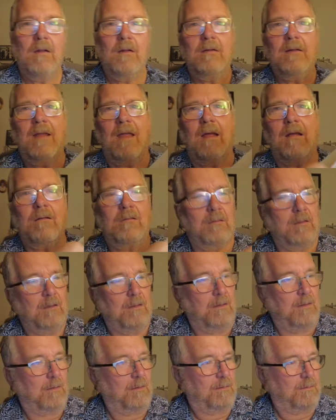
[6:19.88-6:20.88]
Now,
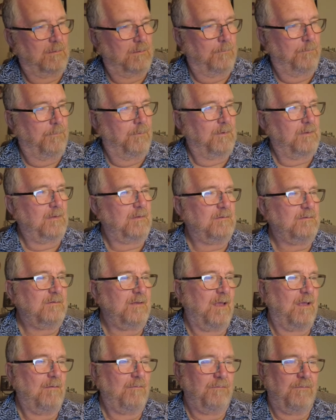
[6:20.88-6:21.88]
the book
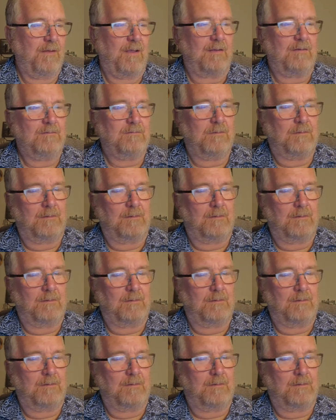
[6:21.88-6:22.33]
itself has